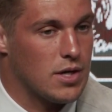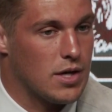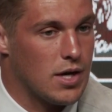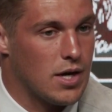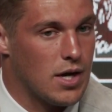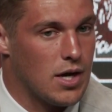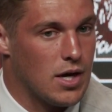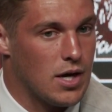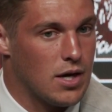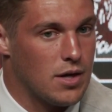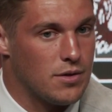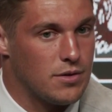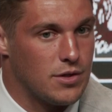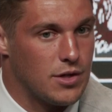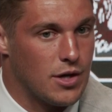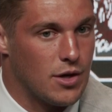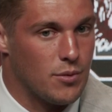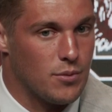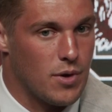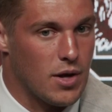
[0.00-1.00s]

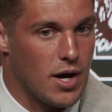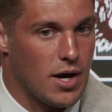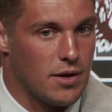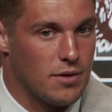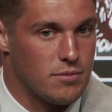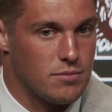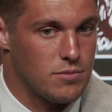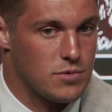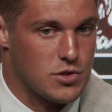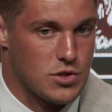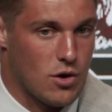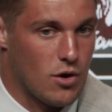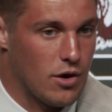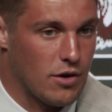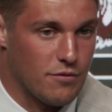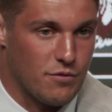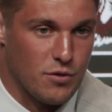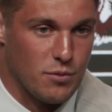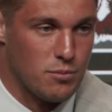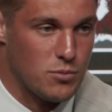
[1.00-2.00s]
you know, not
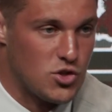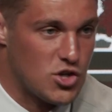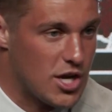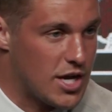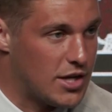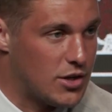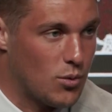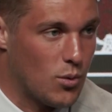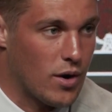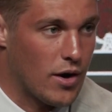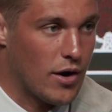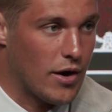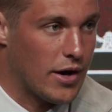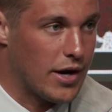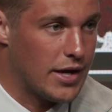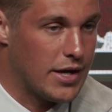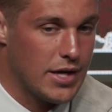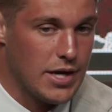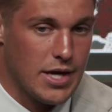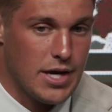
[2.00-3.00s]
starting from
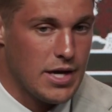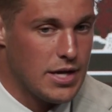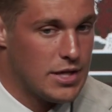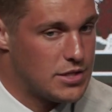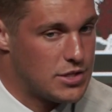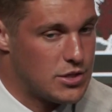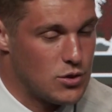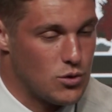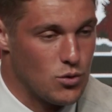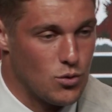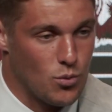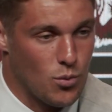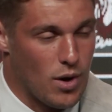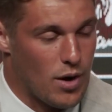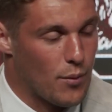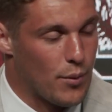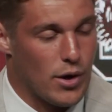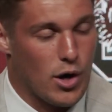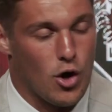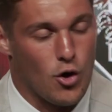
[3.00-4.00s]
January to
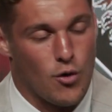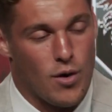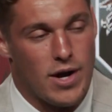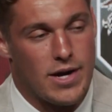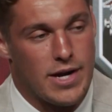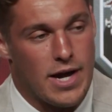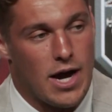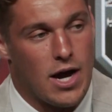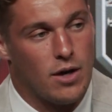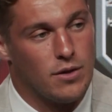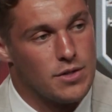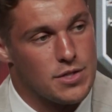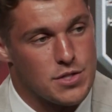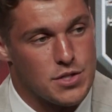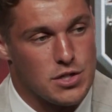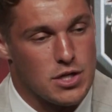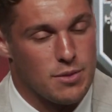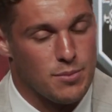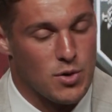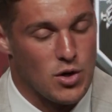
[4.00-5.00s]
where we are right now in the
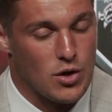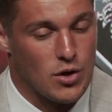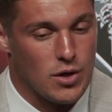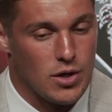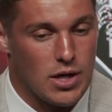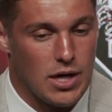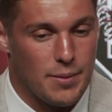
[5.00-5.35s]
summer.